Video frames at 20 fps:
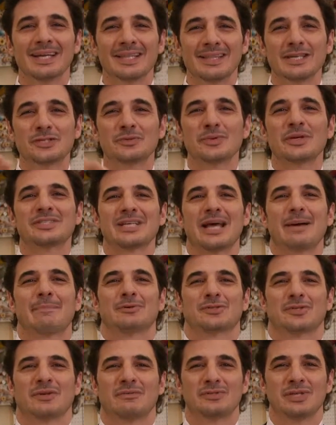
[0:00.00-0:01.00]
This week's
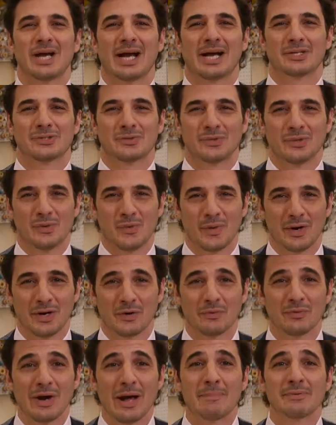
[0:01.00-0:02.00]
episode of Jackets
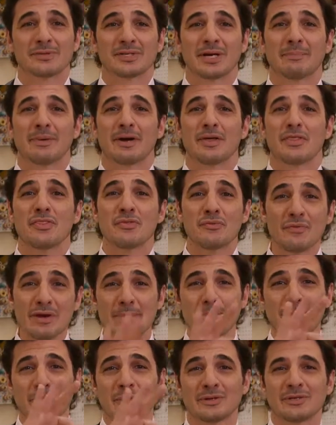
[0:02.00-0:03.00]
Required wraps up a
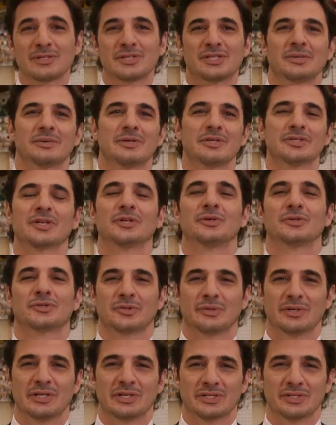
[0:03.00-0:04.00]
three-part series on
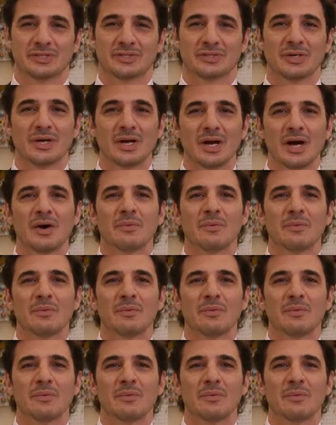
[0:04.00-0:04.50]
alterations.